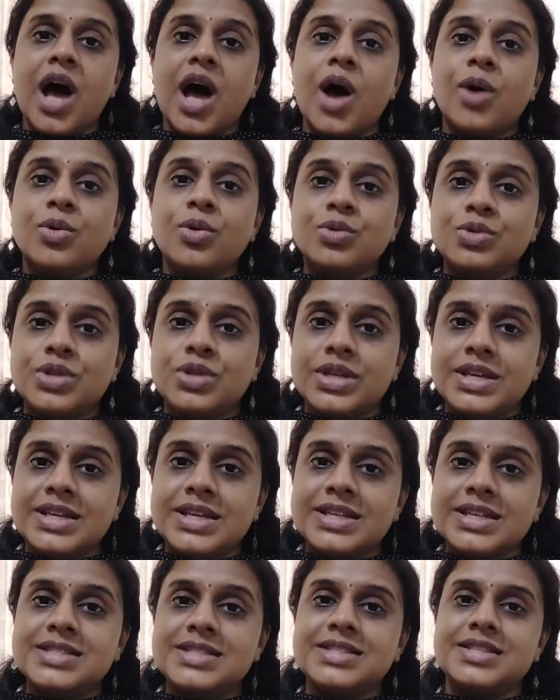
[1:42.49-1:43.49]
How
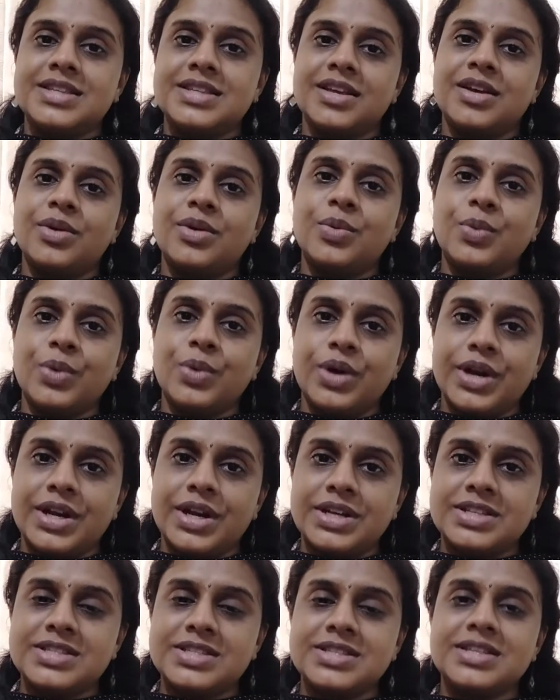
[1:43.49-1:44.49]
these
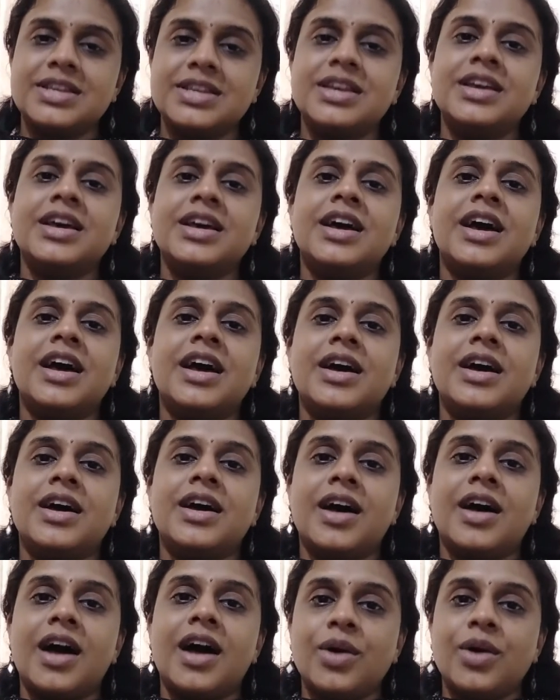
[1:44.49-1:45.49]
words,
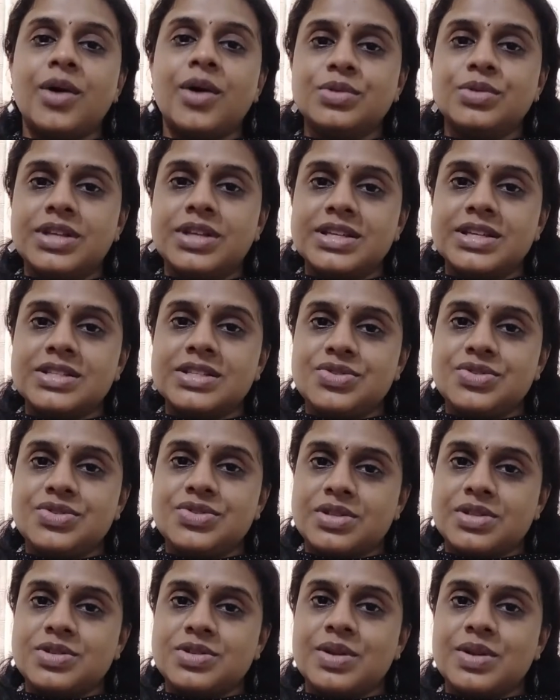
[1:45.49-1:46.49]
how these
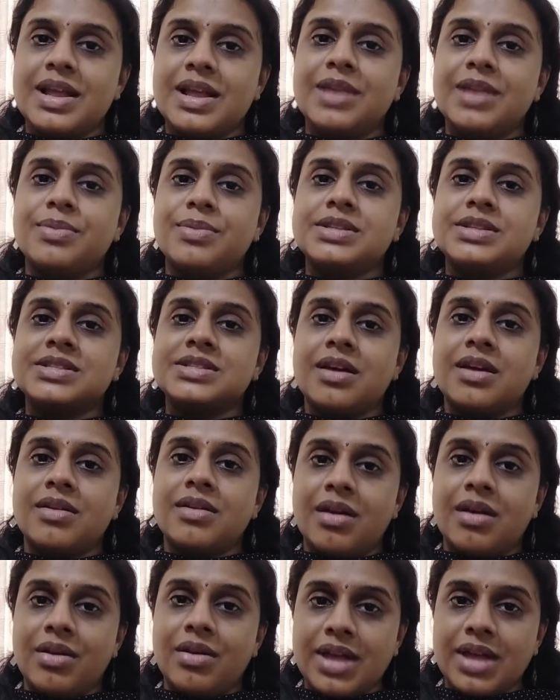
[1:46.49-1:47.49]
structural elements
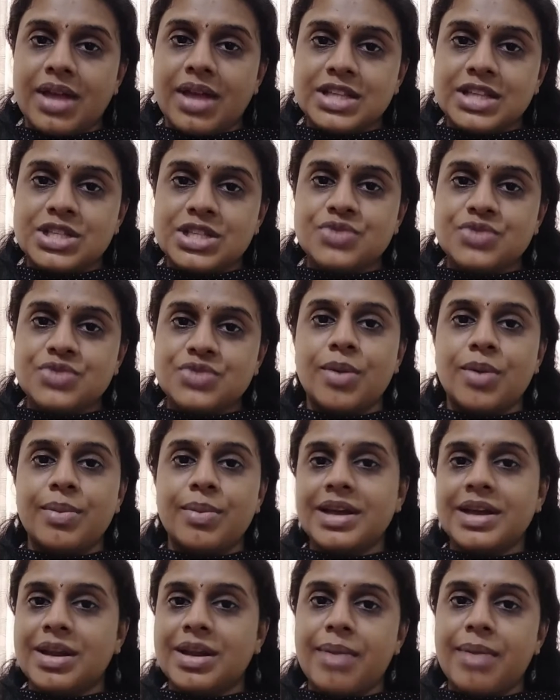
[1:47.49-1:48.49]
are arranged to
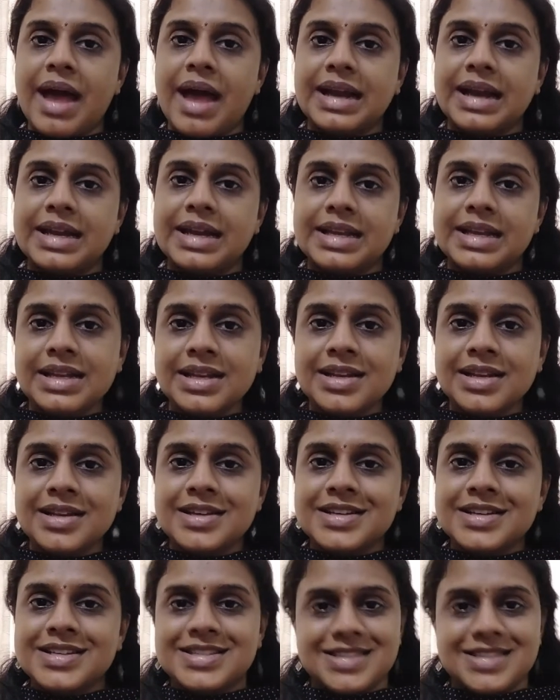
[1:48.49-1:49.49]
form a
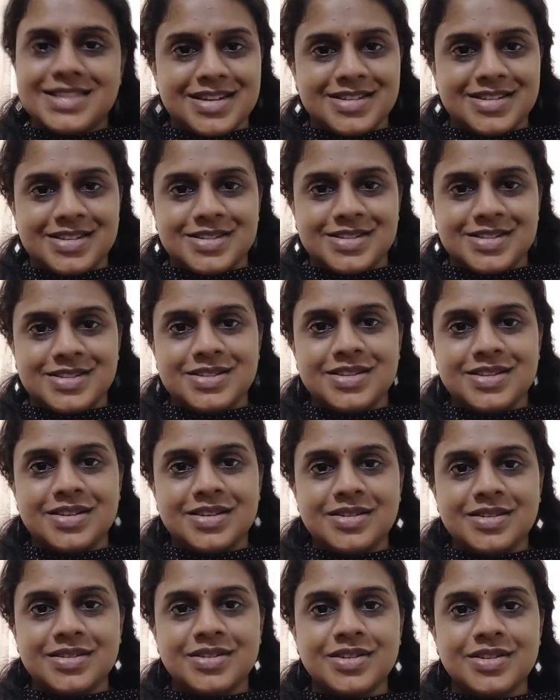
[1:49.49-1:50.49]
grammatical sentence.
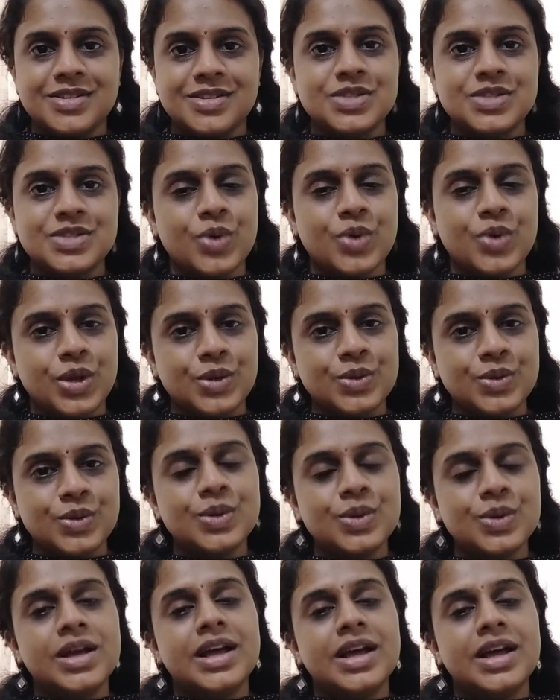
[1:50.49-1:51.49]
This is what
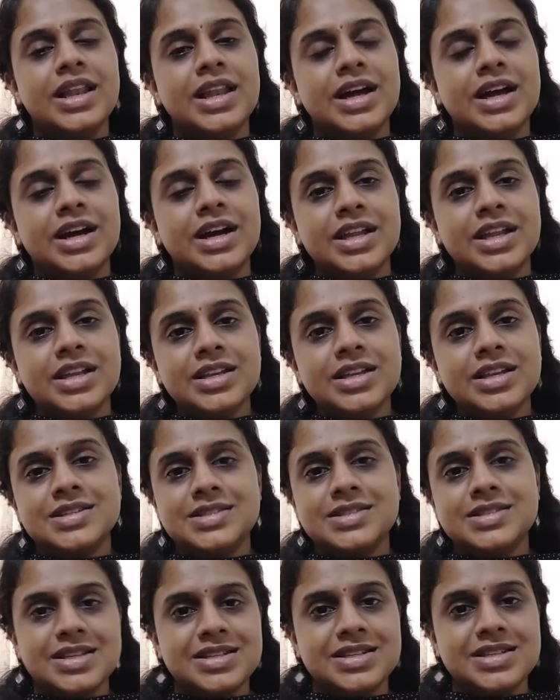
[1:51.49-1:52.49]
you learn
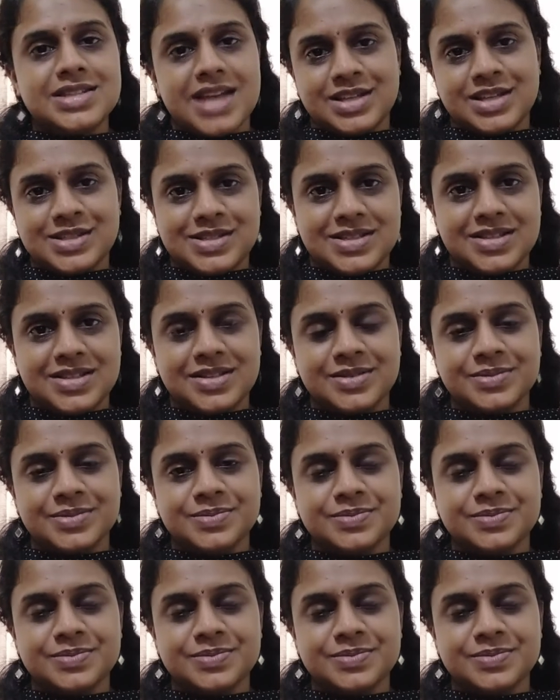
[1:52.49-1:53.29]
in syntax.